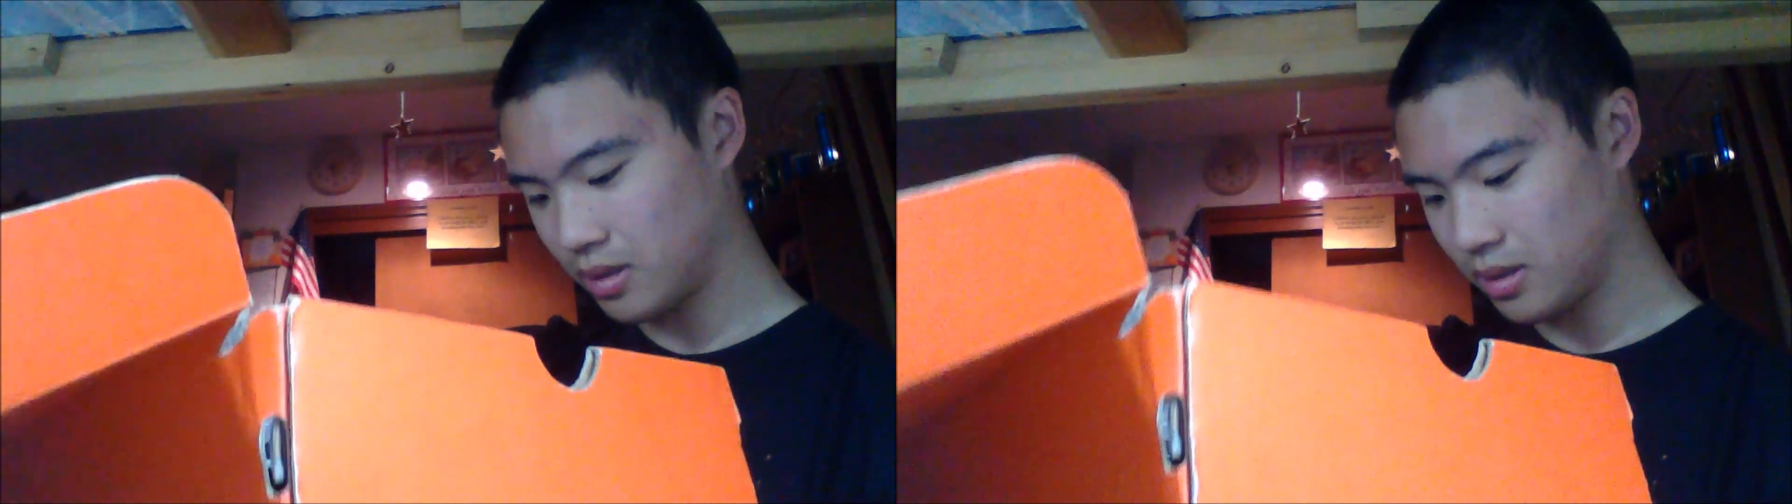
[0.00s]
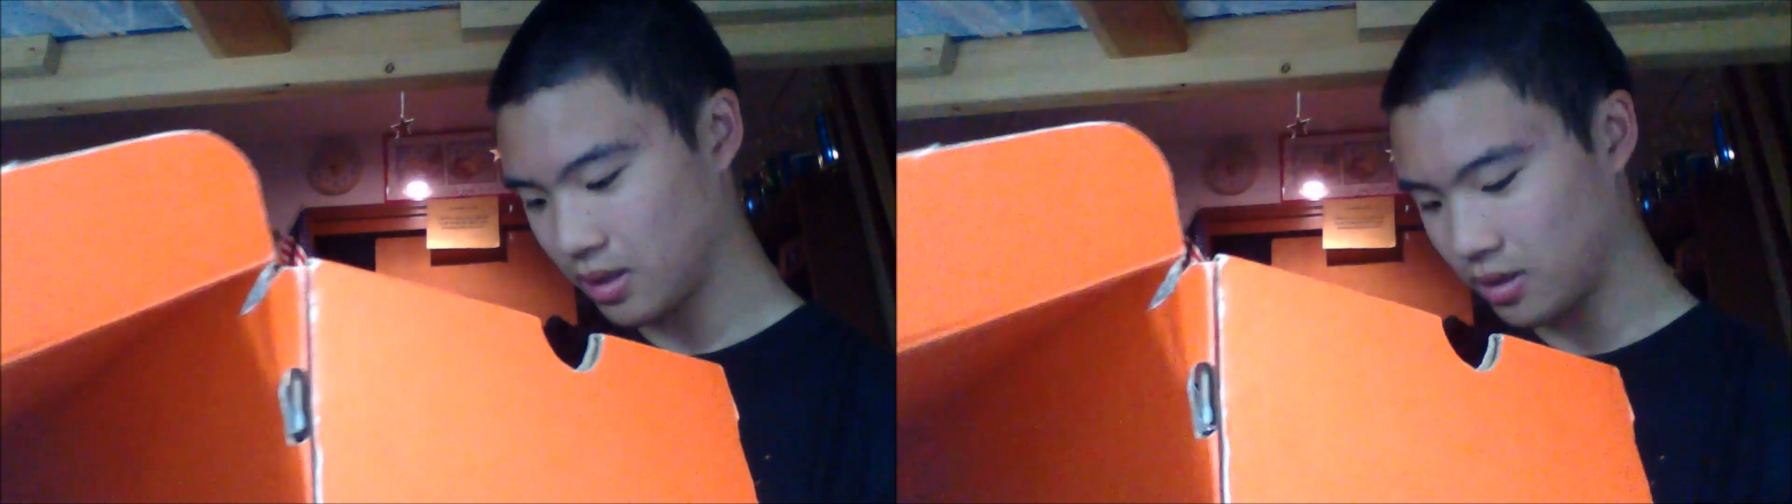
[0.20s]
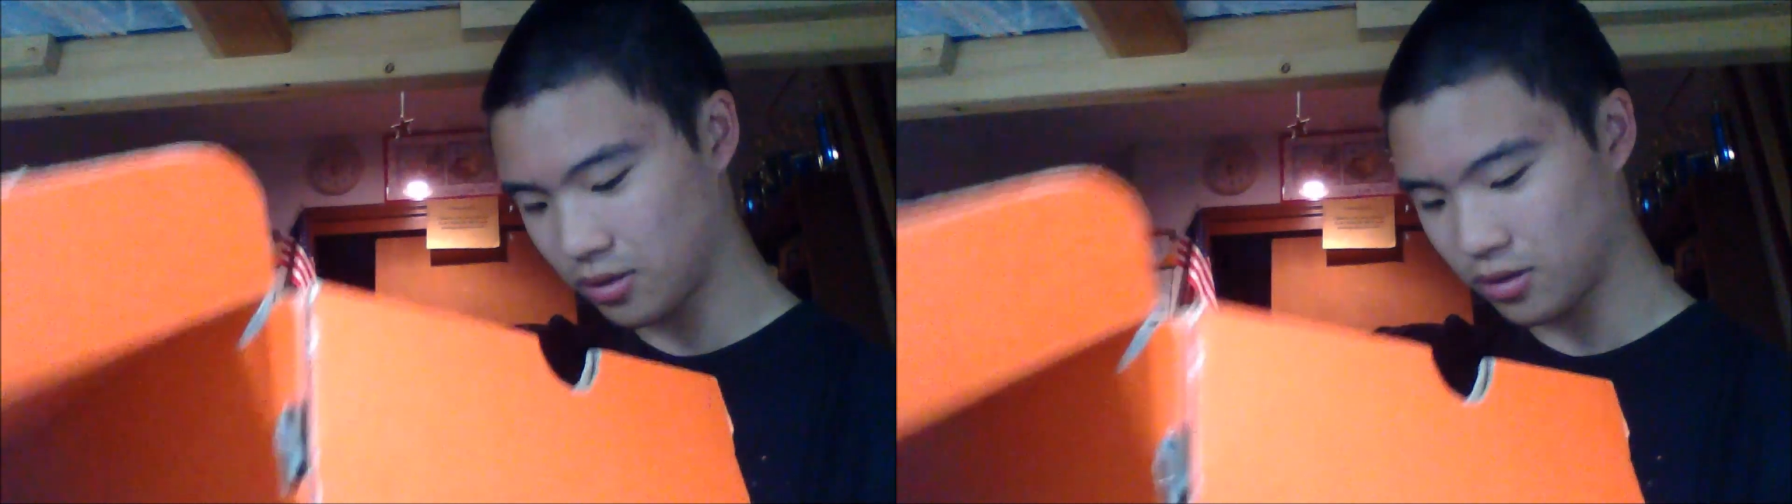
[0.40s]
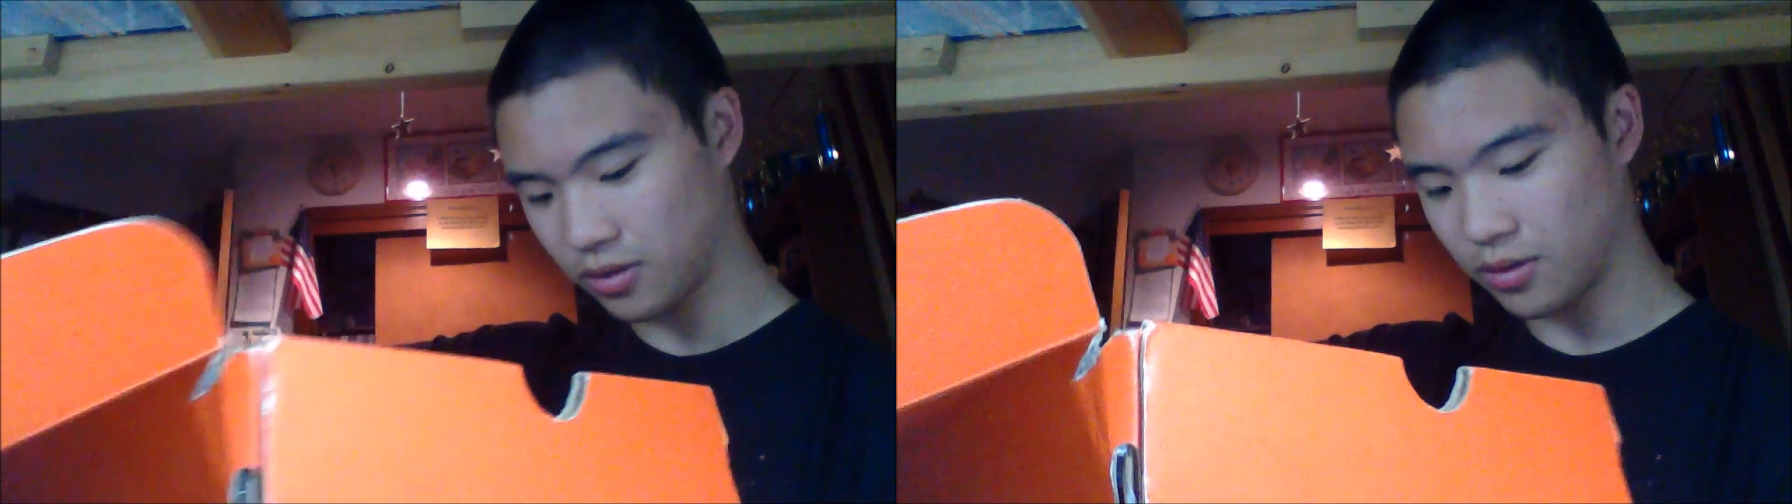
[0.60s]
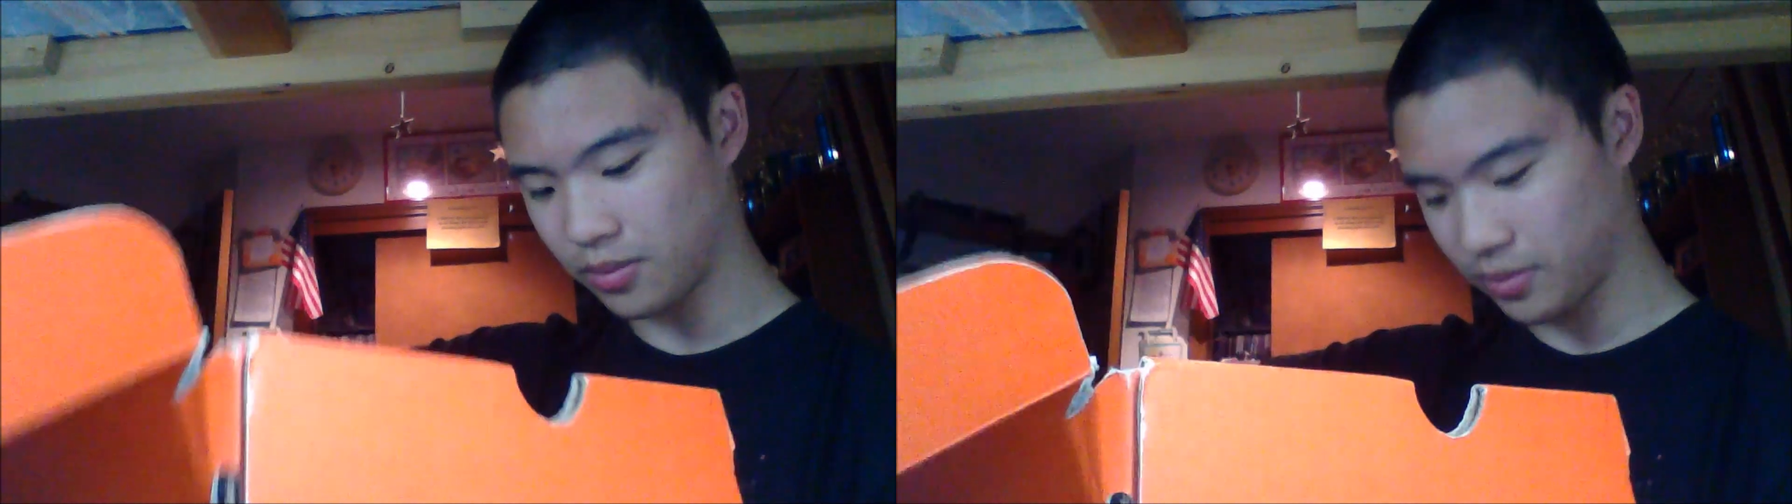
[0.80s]
insoles
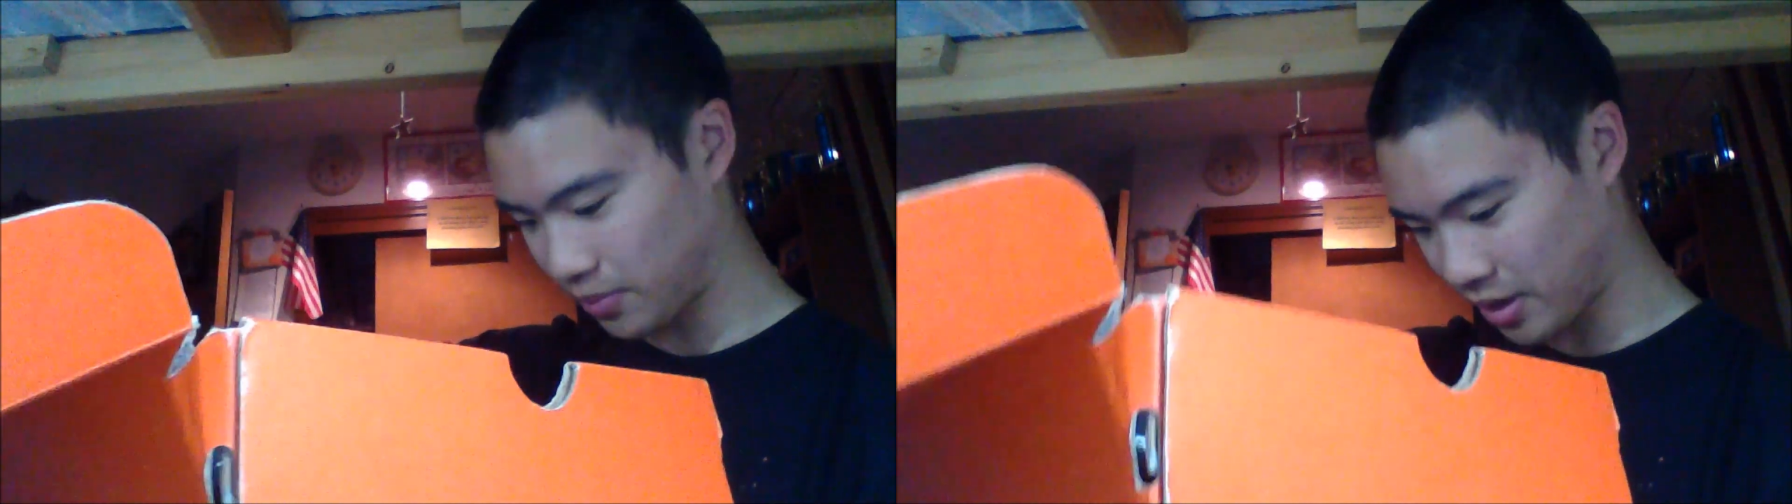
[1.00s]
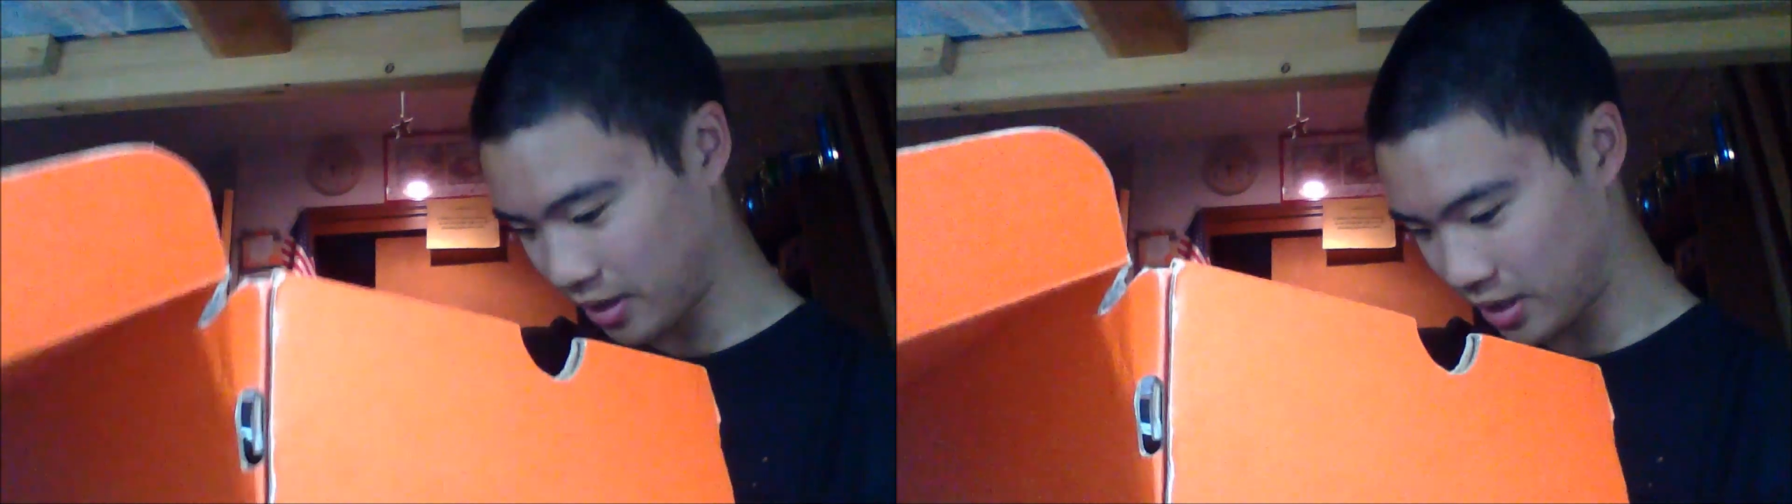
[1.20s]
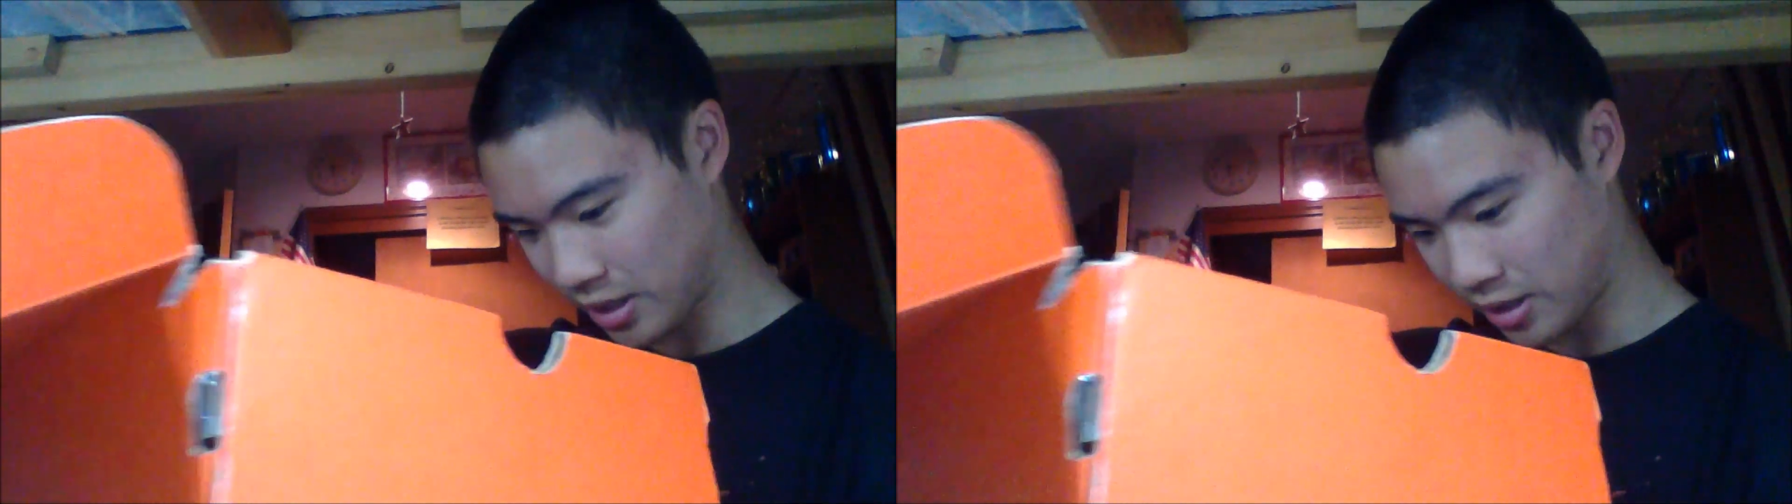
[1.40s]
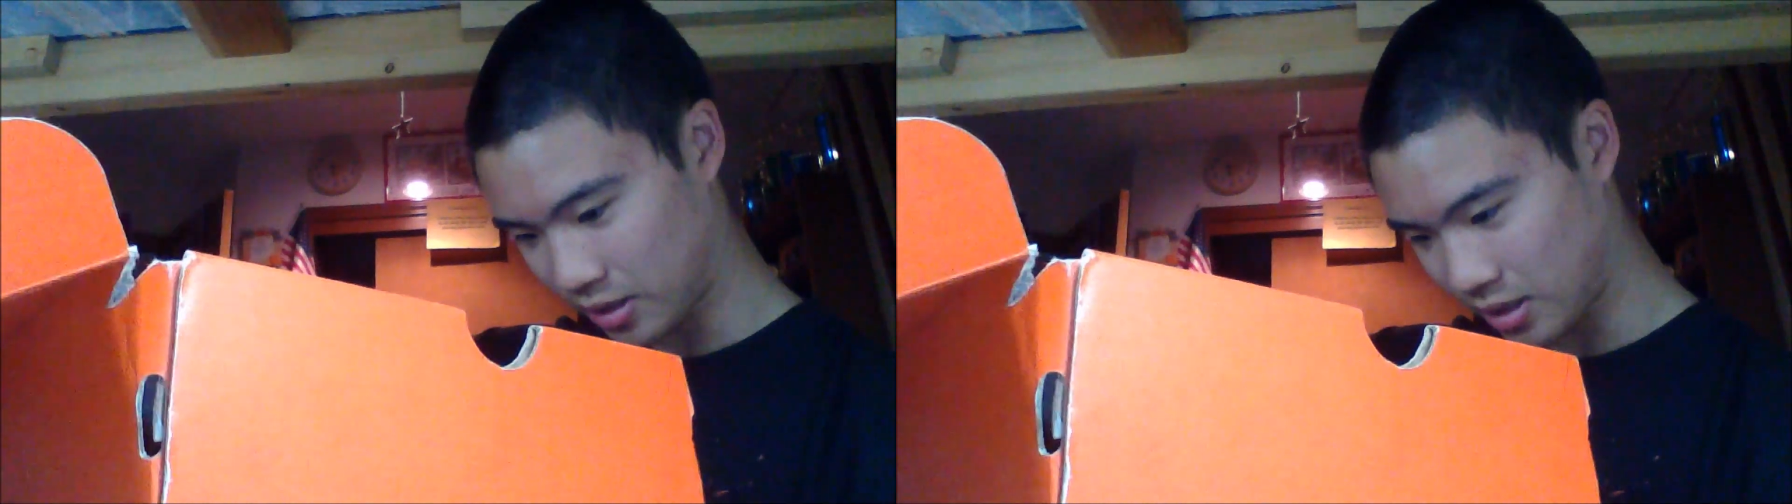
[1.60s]
from a pair of Dunks that I